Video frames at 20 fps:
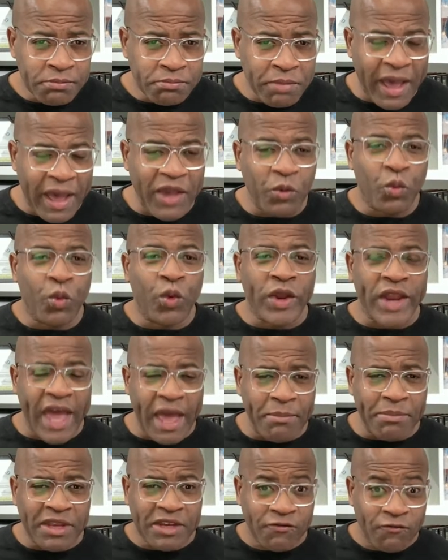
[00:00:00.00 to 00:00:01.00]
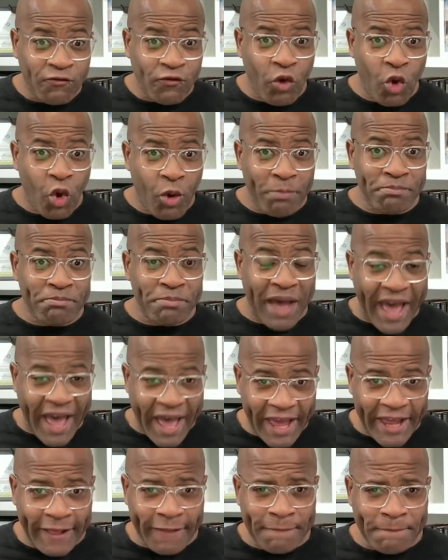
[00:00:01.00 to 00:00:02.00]
by what I'm informed
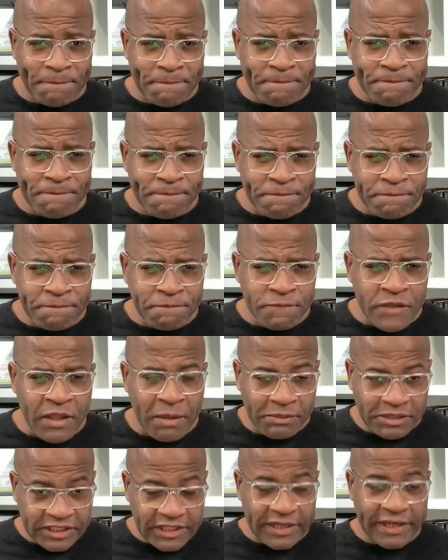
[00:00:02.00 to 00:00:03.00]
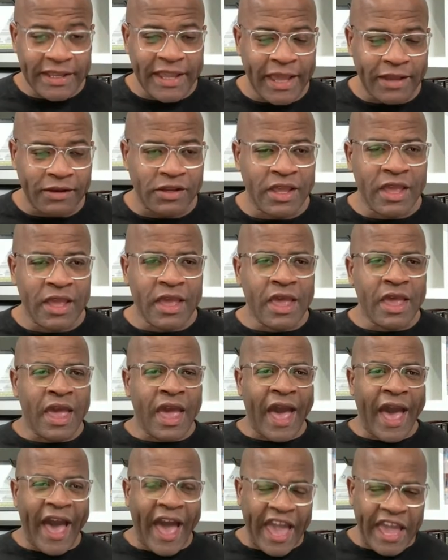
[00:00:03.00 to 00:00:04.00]
by. Let me say it again.
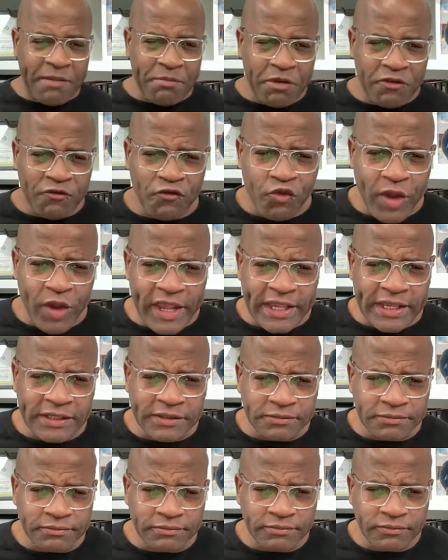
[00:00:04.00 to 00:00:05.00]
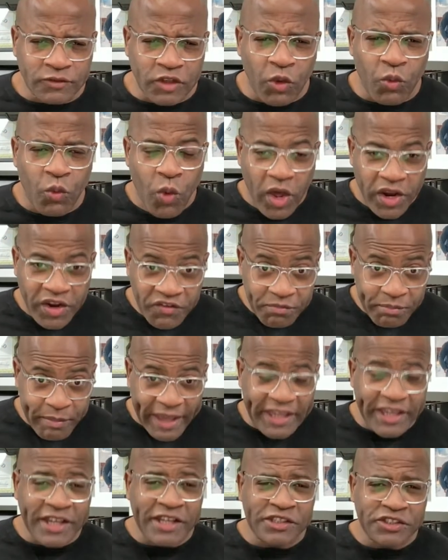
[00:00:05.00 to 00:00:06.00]
I'm afraid one of
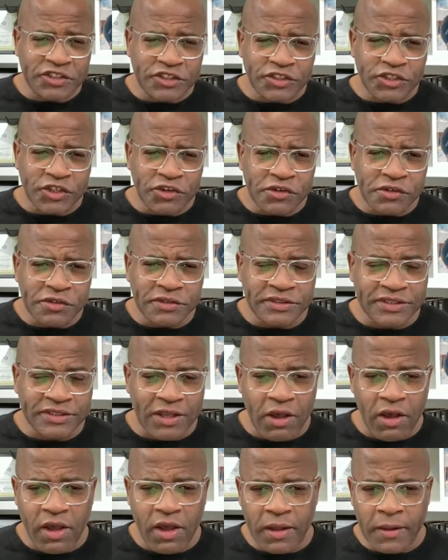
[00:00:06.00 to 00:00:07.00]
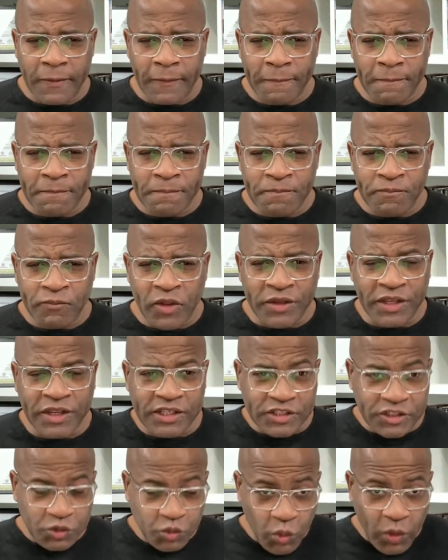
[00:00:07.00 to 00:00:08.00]
my concerns are,
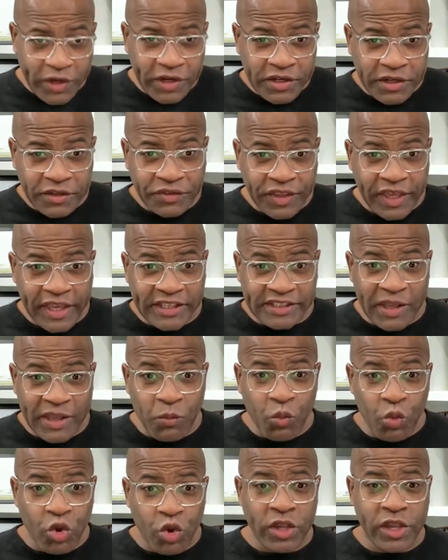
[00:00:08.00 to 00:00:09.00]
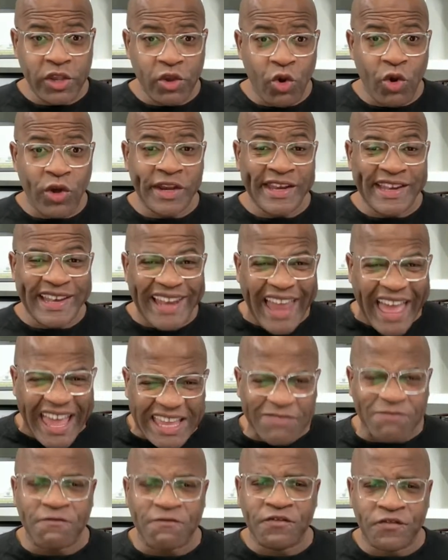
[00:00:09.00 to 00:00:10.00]
this is one of the things I'm working on in
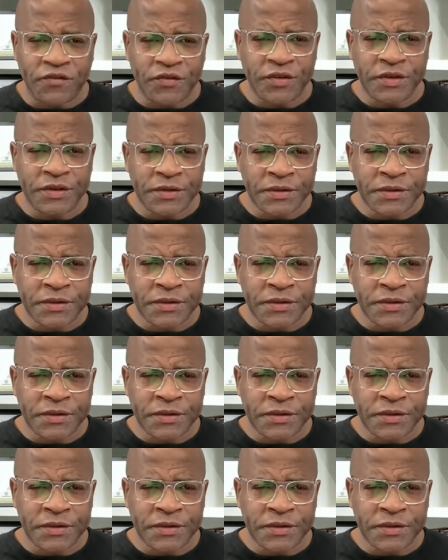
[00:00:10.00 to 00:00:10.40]
life,